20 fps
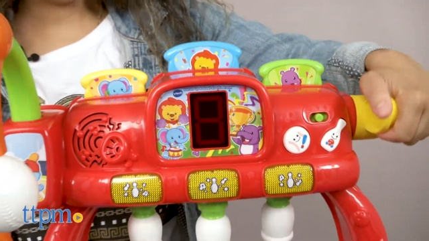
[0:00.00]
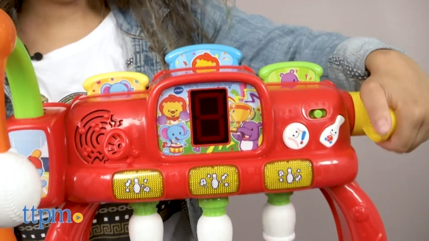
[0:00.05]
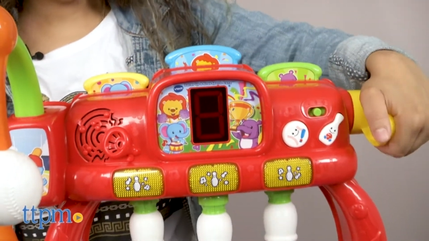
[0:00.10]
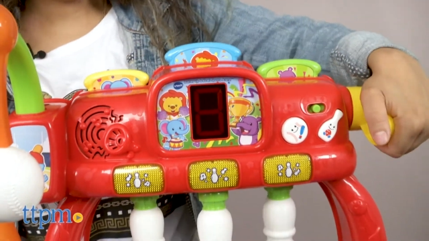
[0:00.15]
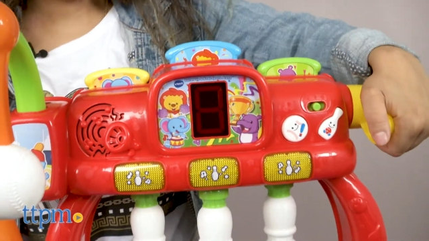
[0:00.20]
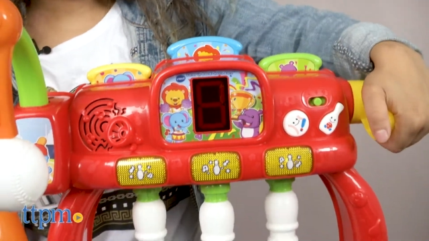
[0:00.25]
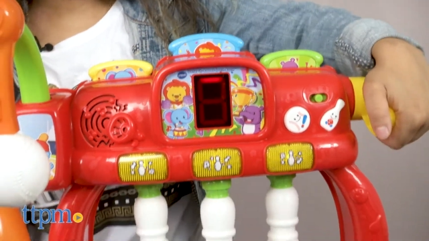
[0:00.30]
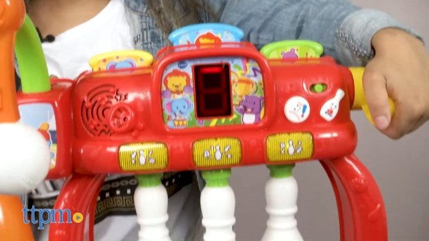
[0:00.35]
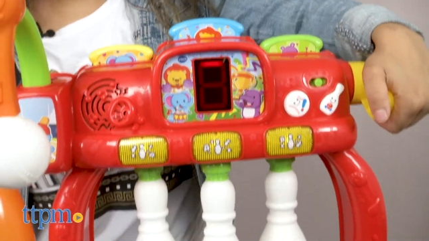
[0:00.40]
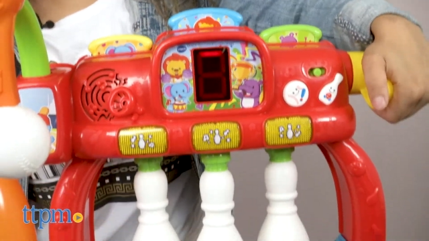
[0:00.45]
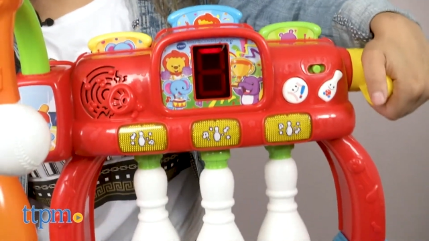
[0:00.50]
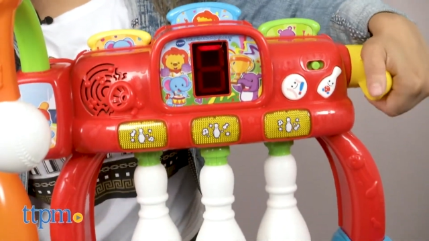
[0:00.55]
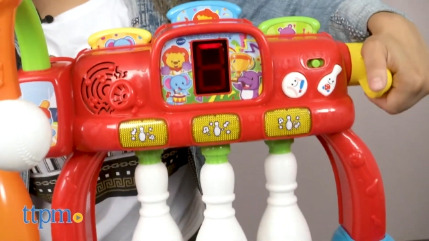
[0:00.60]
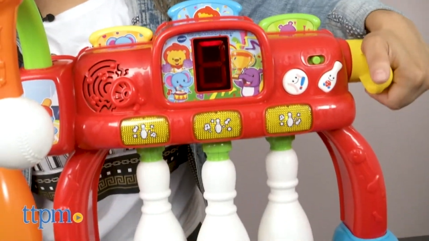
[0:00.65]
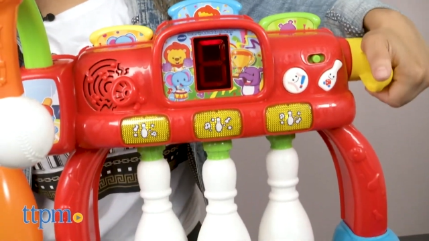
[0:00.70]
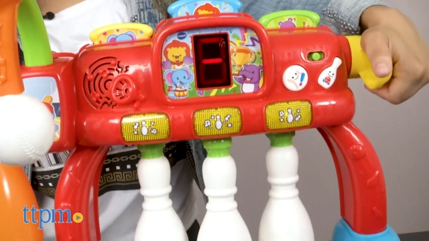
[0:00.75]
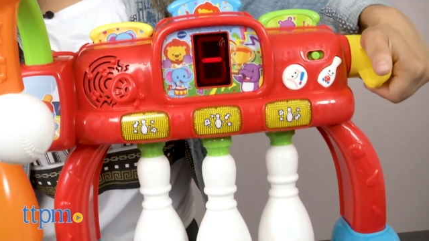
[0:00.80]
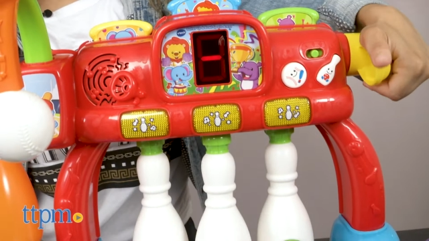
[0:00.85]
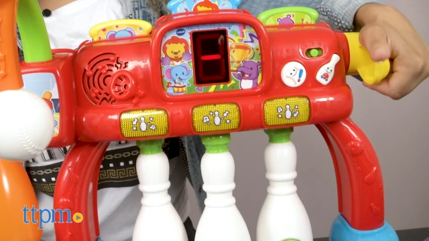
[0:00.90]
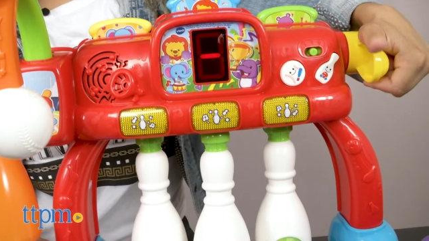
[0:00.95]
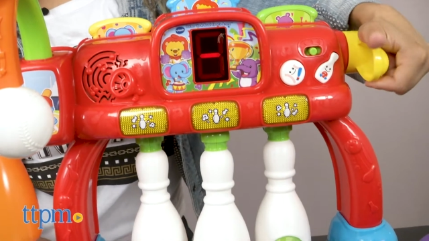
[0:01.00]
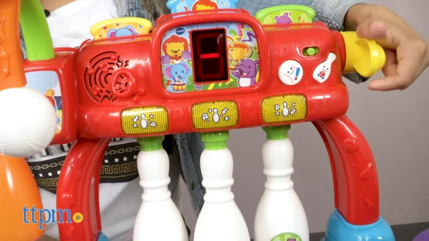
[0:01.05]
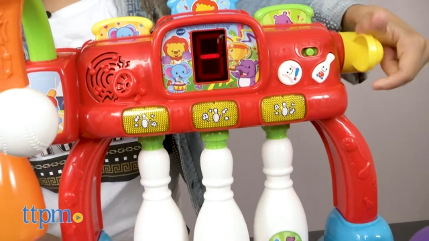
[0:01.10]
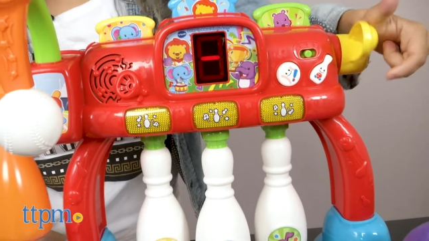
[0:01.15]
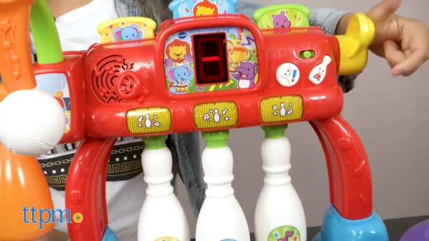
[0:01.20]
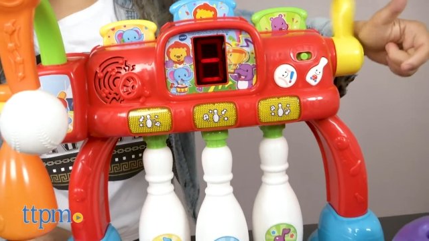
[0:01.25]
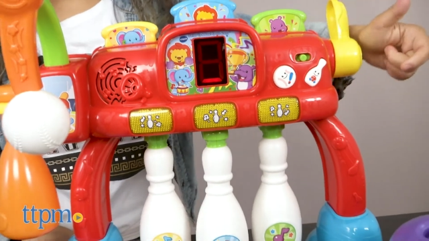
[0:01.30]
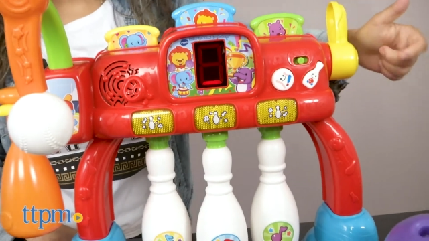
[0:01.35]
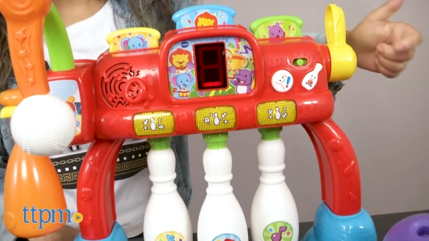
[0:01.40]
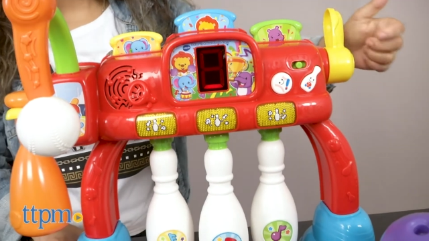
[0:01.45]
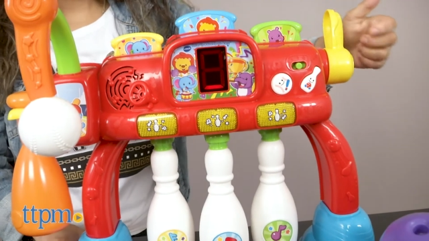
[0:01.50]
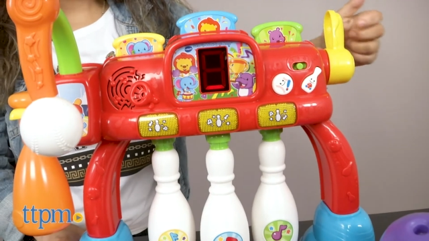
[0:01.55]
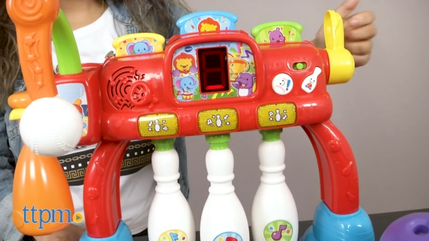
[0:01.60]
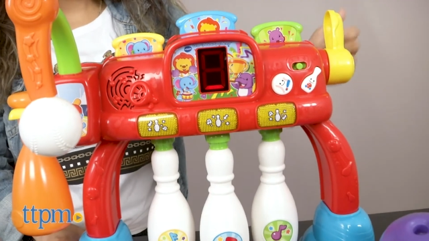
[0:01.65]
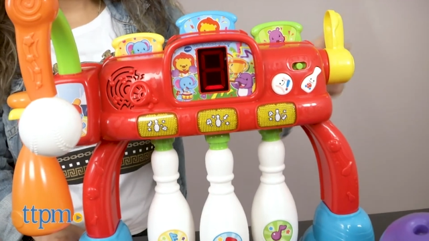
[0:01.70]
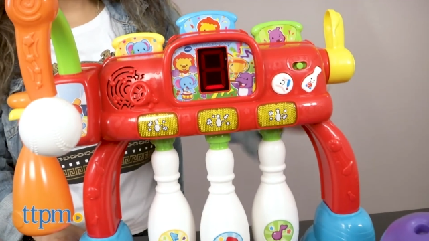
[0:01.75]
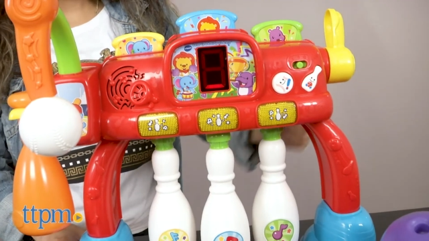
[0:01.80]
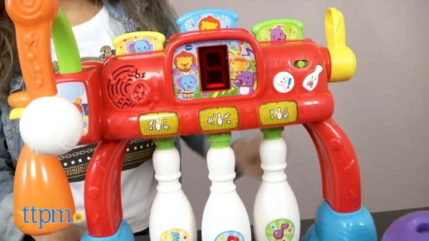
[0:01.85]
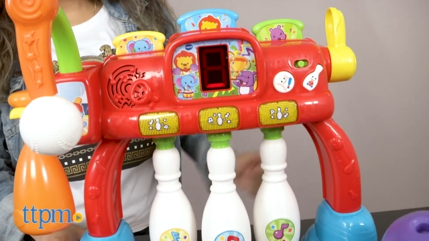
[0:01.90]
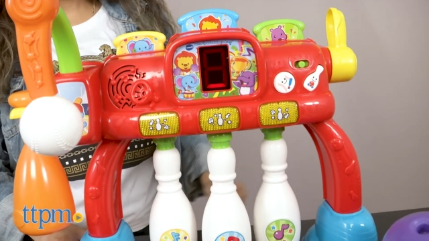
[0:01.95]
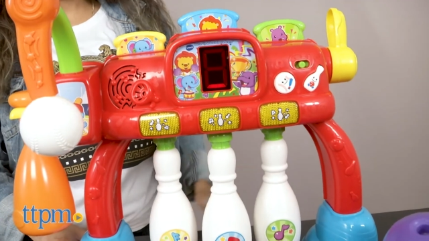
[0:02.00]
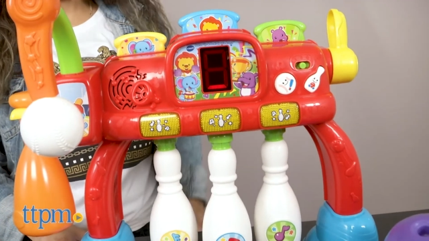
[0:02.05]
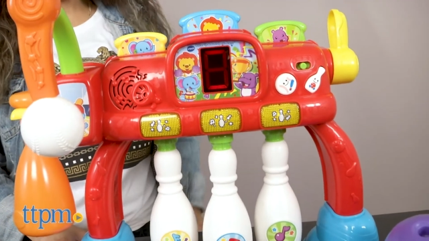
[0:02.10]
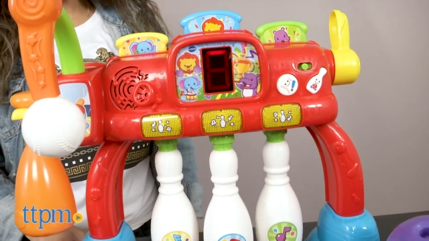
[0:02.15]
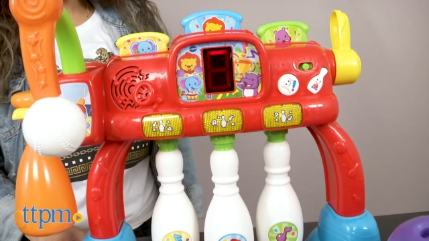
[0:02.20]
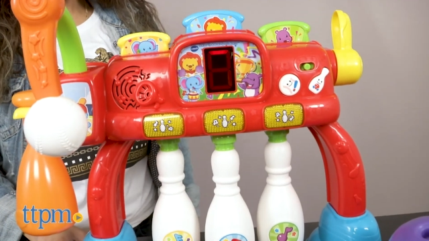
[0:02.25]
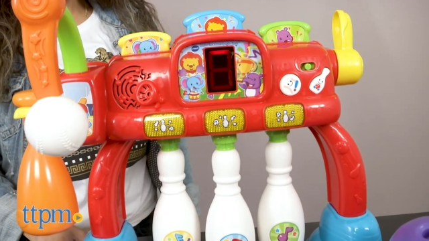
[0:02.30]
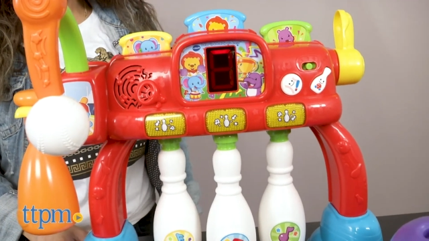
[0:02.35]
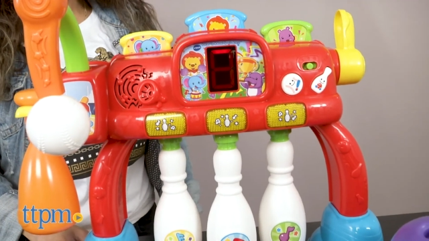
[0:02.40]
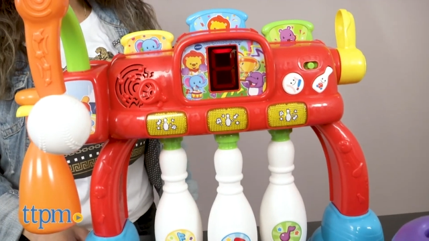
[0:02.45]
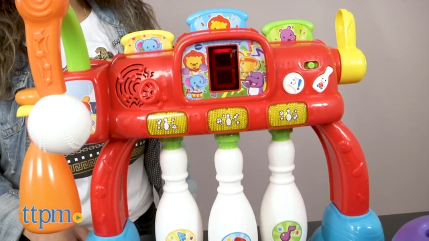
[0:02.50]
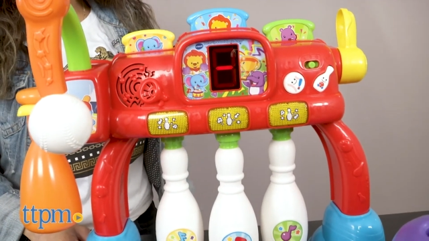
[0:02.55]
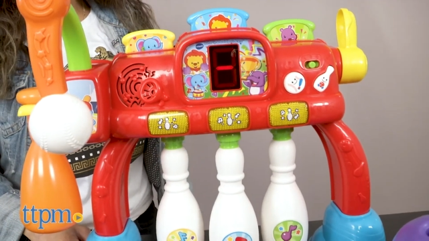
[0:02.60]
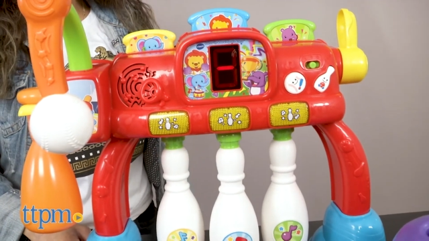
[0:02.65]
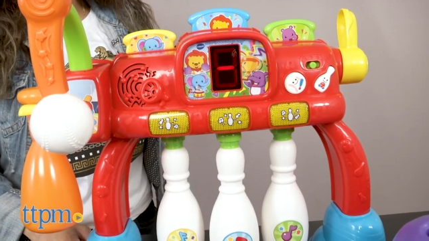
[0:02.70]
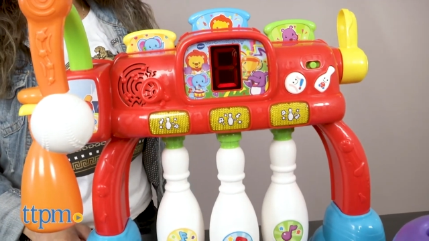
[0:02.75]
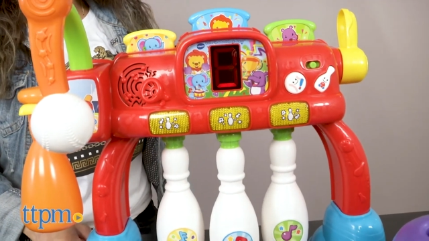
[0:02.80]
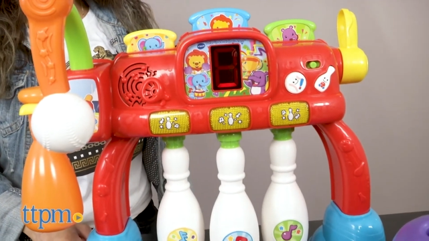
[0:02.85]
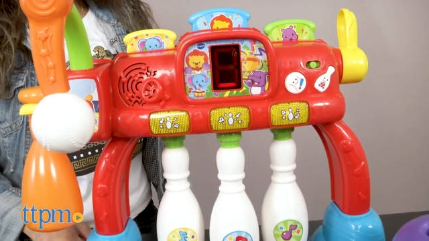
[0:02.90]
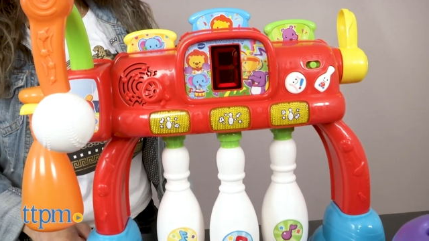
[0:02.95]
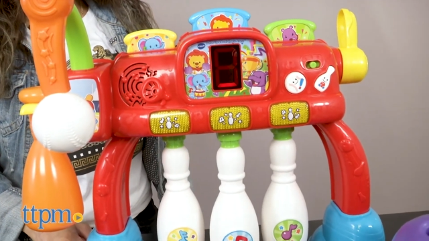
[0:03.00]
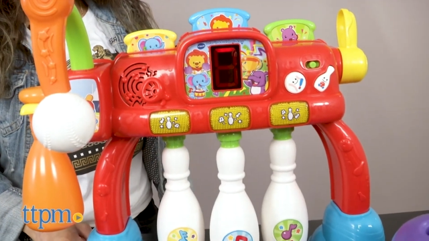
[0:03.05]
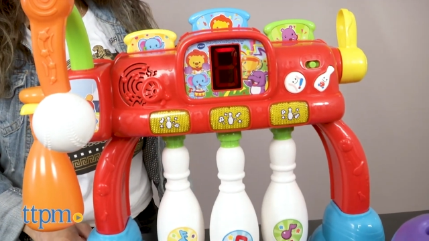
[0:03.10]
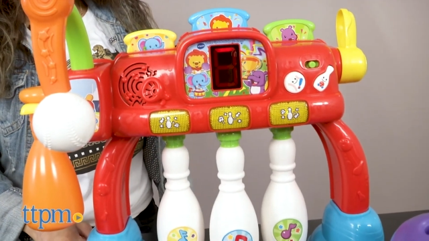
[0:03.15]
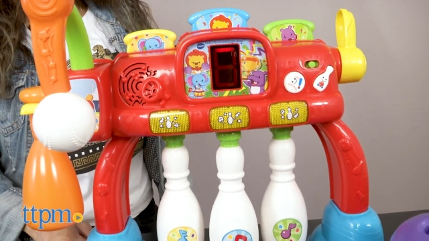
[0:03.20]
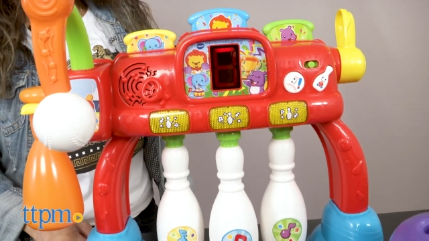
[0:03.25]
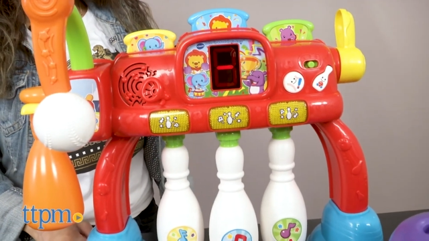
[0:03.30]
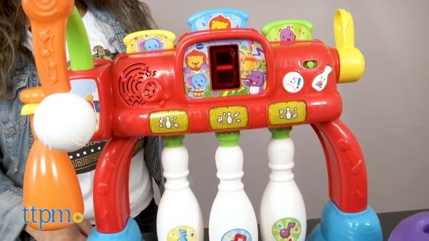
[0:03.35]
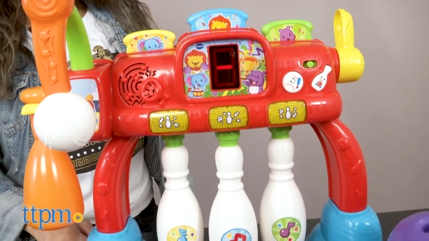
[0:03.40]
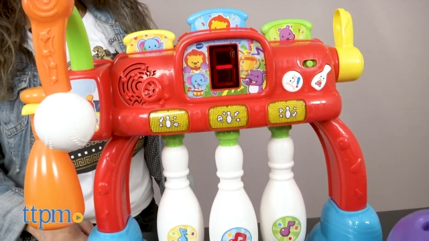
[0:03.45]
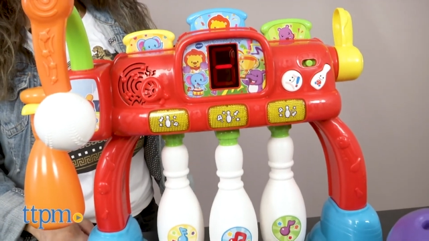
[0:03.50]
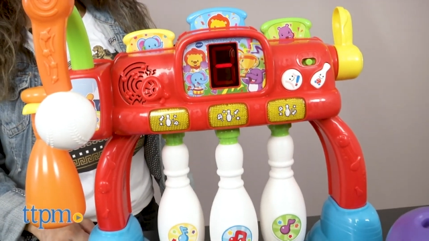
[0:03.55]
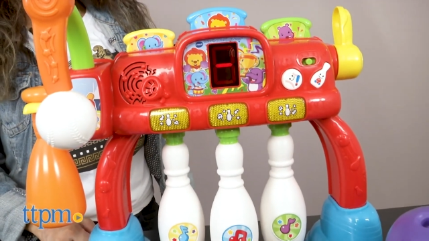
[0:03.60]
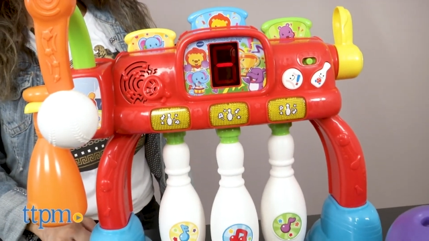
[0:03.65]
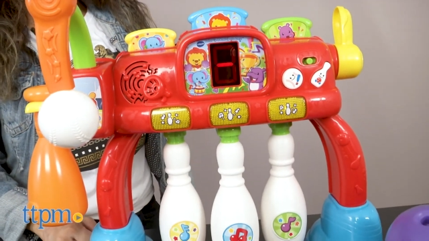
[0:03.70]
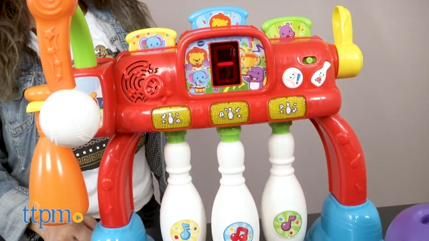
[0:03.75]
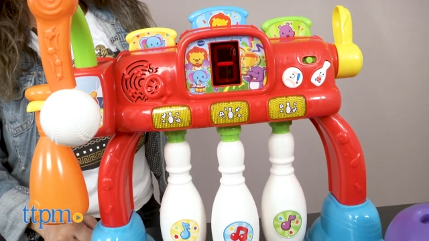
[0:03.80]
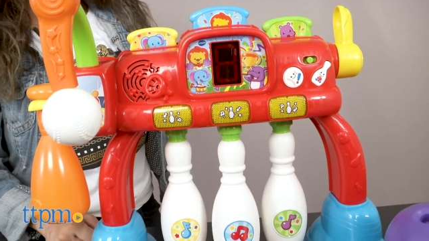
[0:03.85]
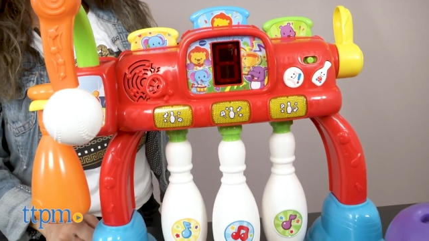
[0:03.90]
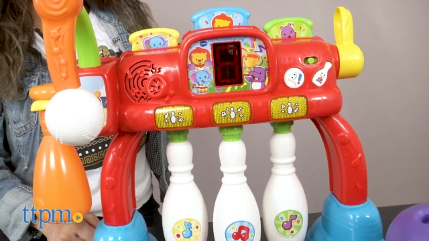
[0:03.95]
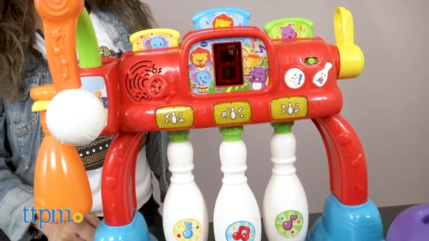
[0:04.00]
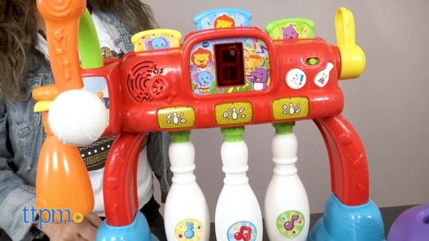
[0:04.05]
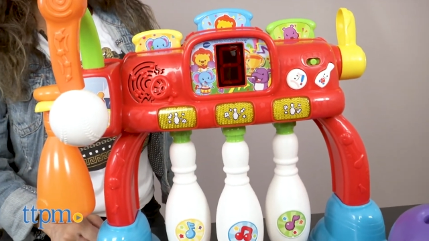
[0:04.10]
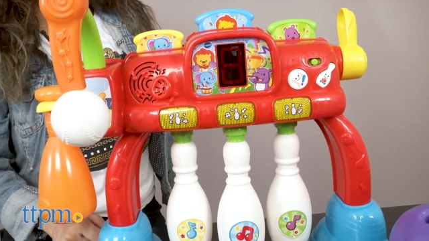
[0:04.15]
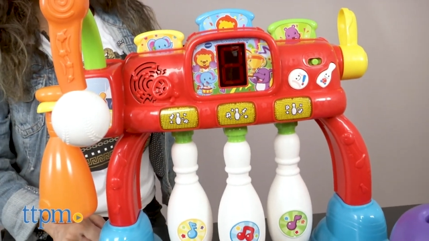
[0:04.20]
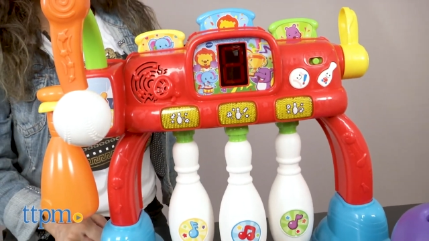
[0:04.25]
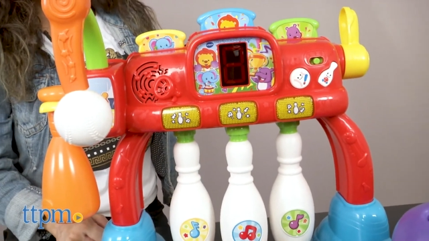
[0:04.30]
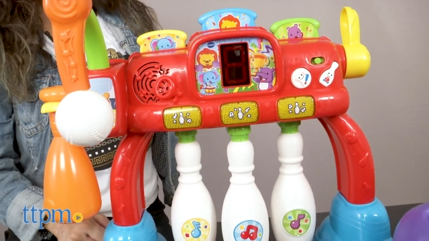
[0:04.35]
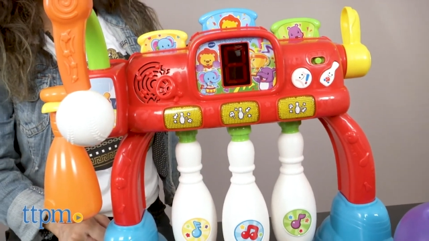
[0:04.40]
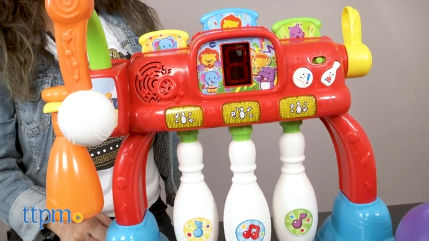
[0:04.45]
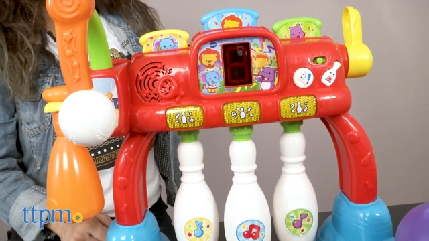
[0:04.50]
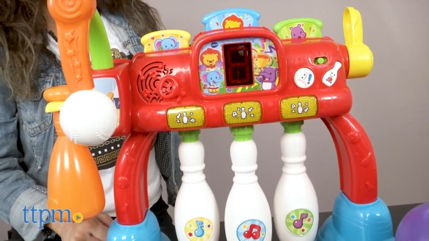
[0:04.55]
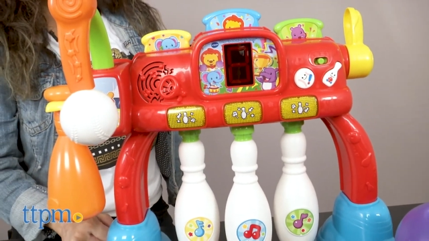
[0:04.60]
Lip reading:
(no speaker visible)